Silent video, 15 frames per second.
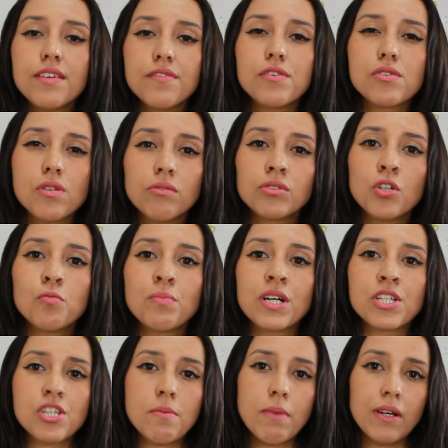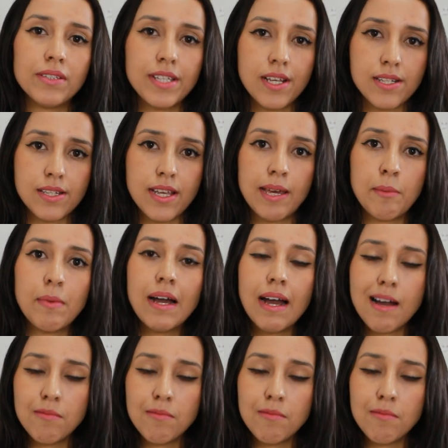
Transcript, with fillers: If you don't know much about the exam,